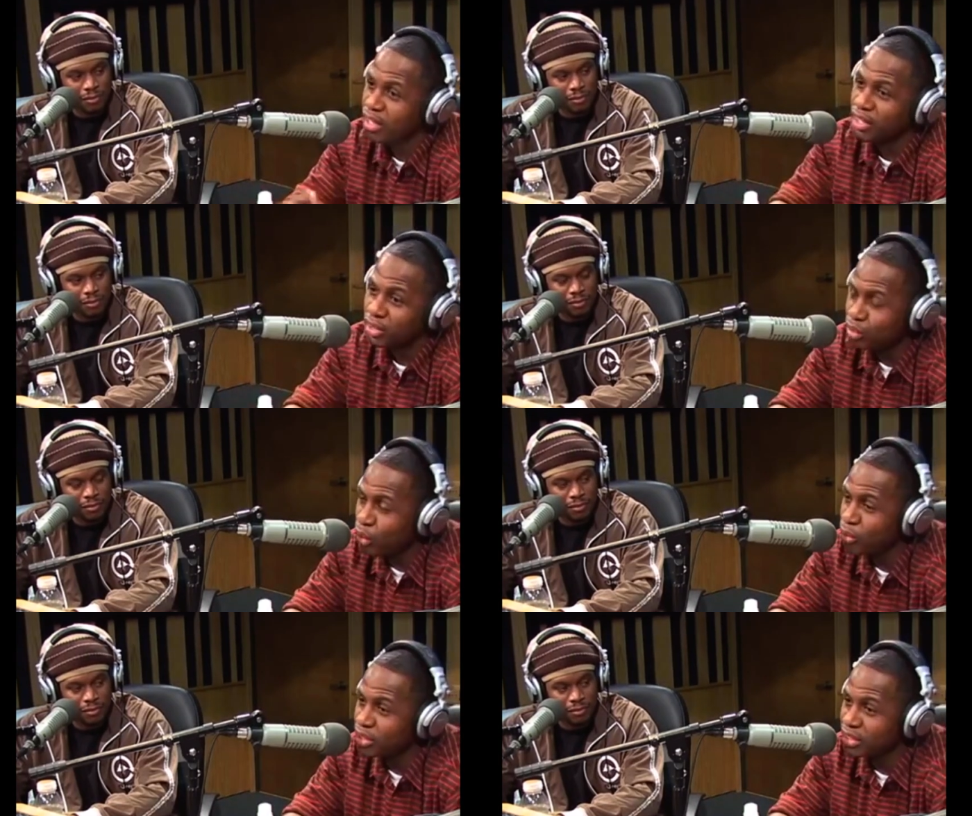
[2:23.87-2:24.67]
Speaker 1: you know
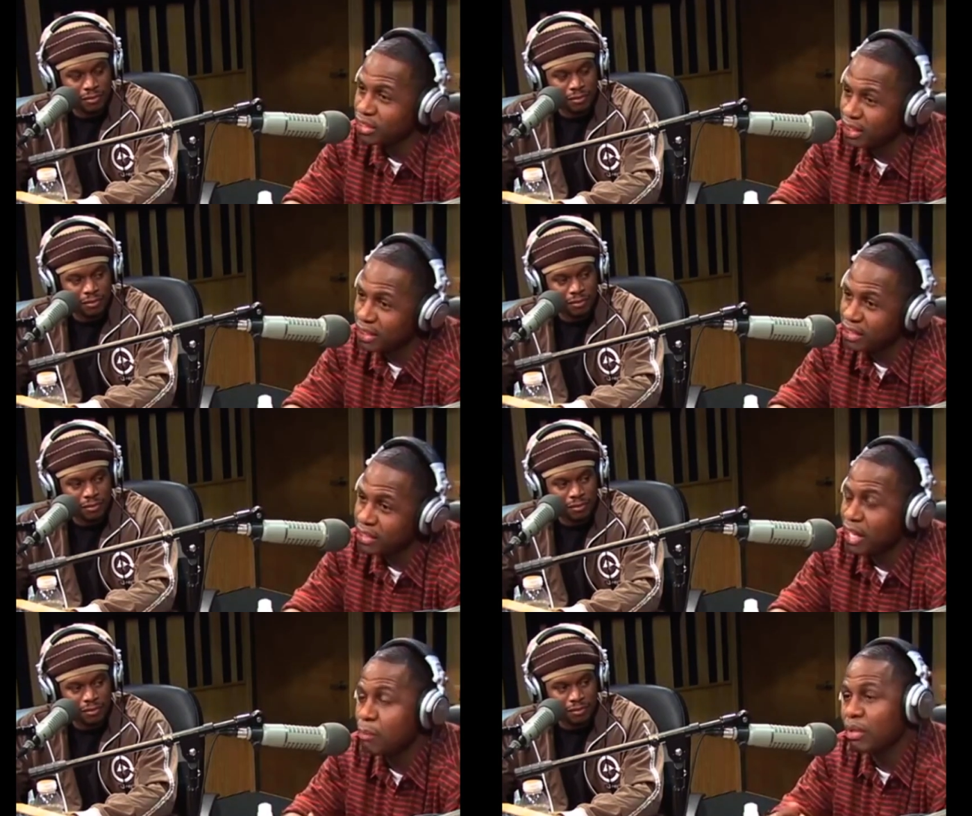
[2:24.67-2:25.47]
what it is at the end of the
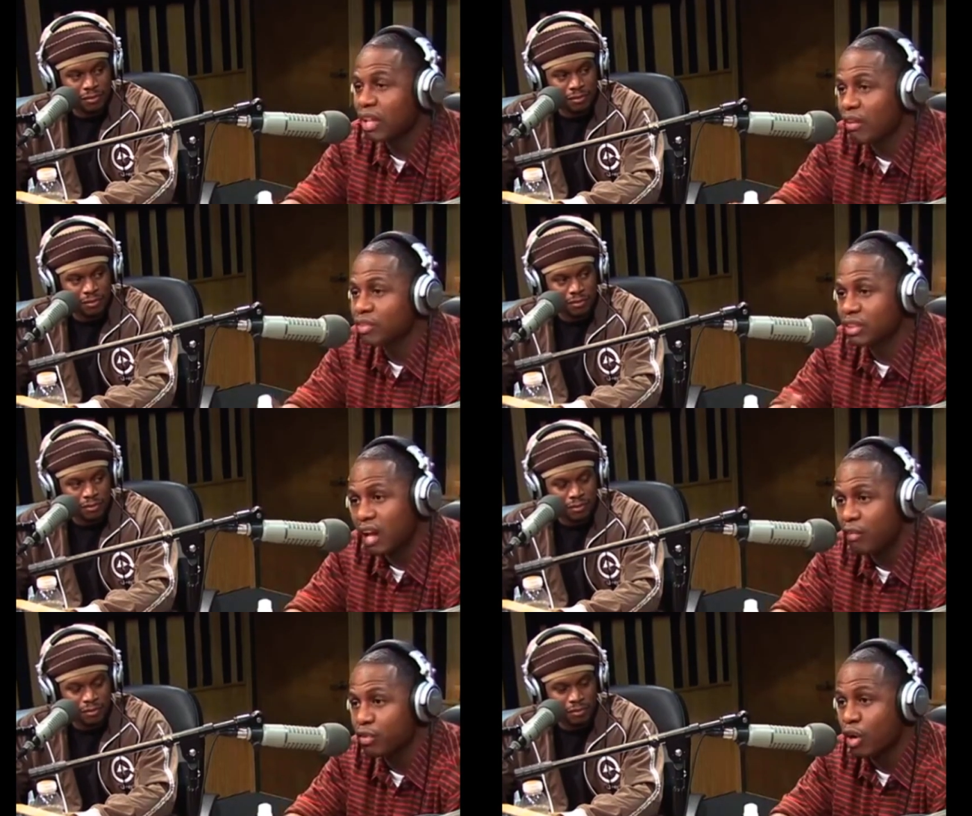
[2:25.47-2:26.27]
day. But right, love right. is
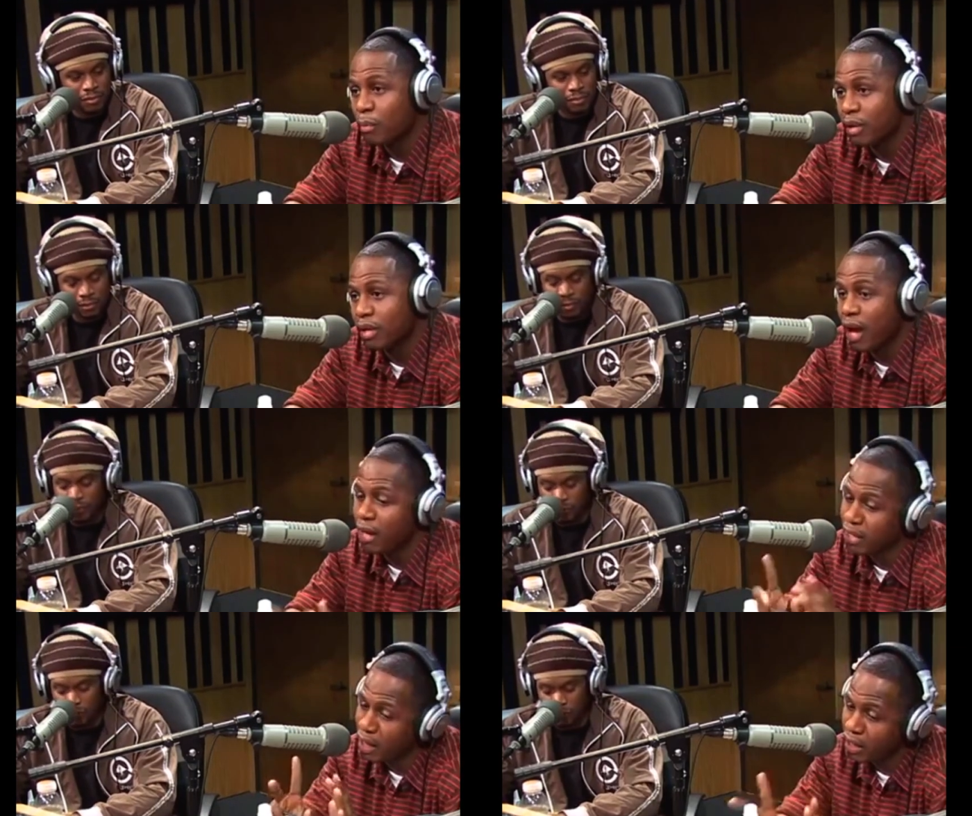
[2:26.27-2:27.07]
love. You know what I mean? Right.
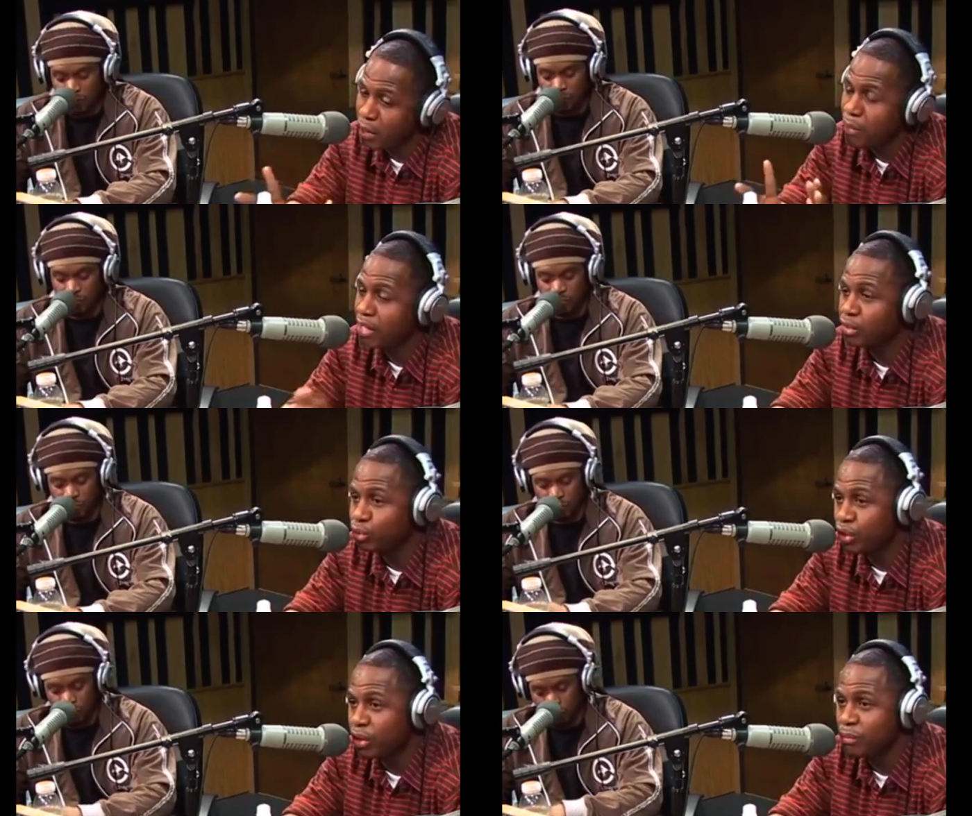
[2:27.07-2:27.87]
I, I, let everybody do
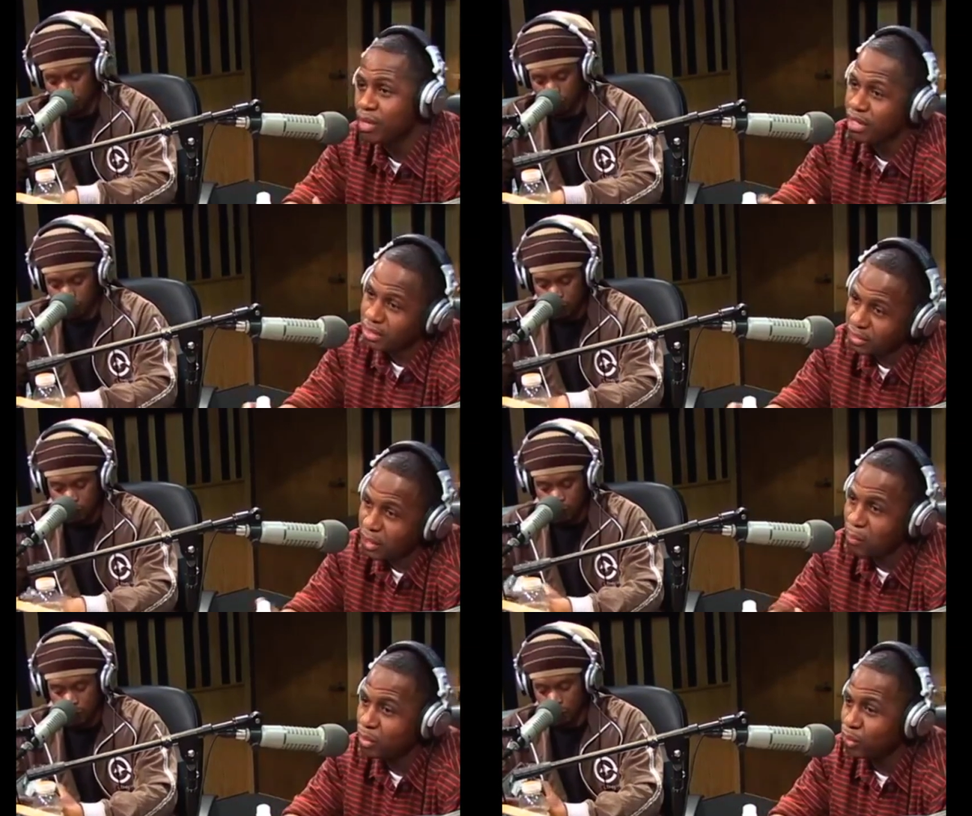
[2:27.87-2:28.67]
them. Right.
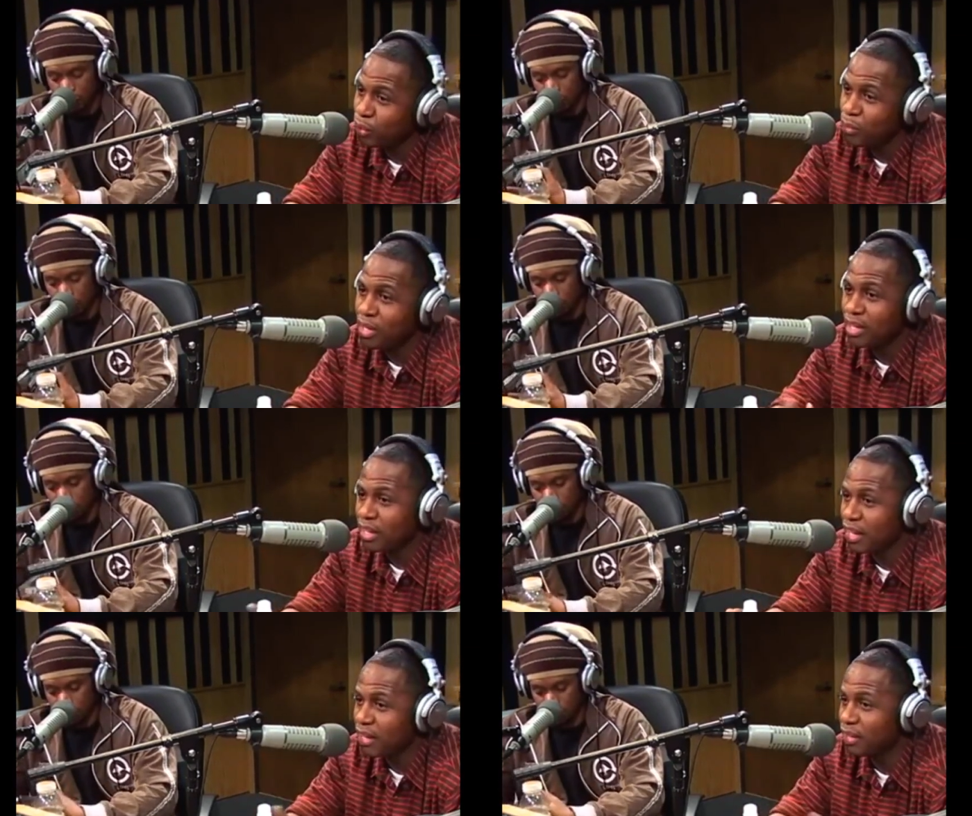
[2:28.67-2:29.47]
Let me do me, and,
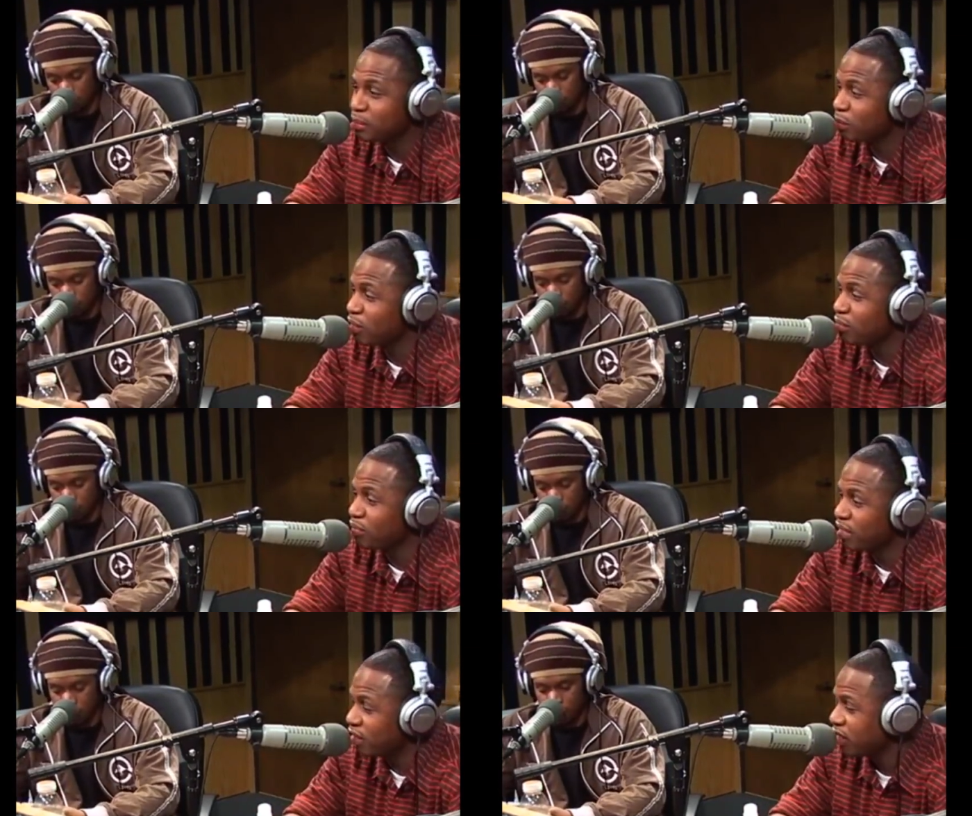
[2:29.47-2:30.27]
okay, and let's okay, play
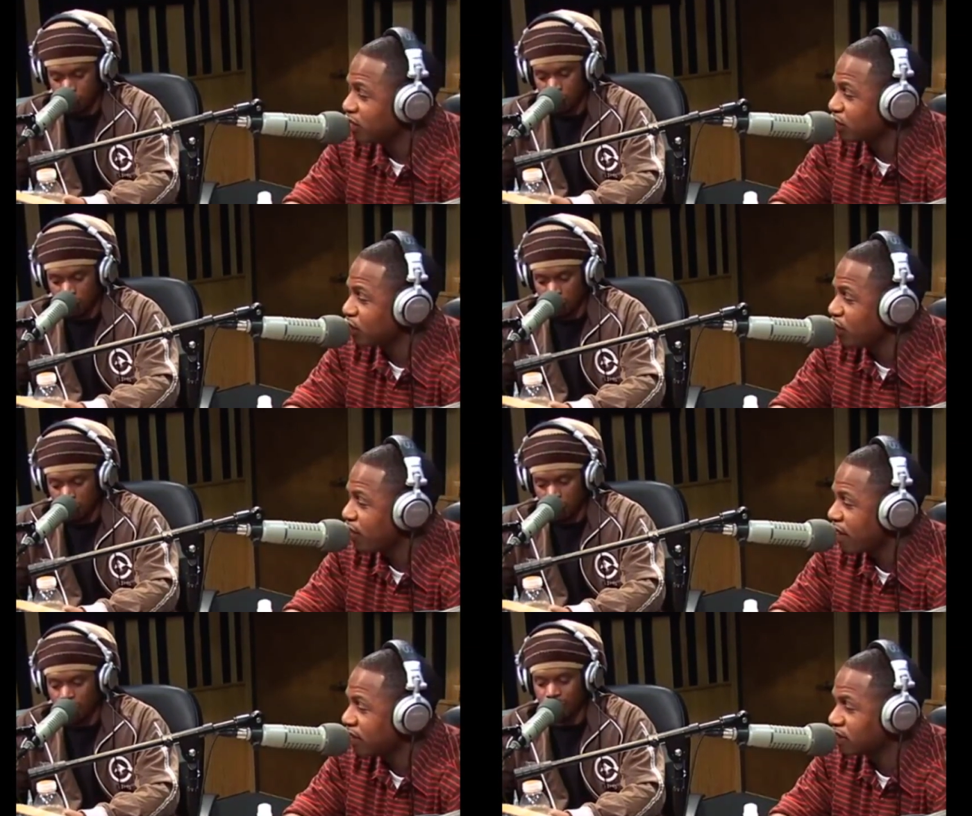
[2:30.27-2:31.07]
fit. Okay,
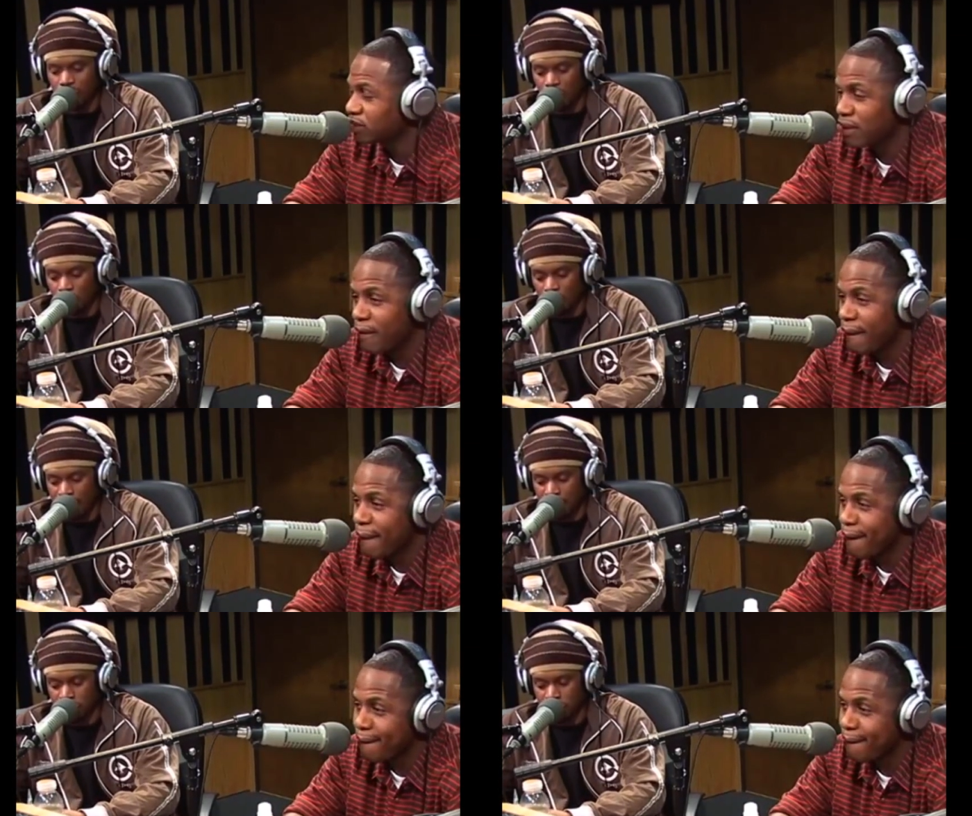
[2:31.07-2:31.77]
That's We talking with AZ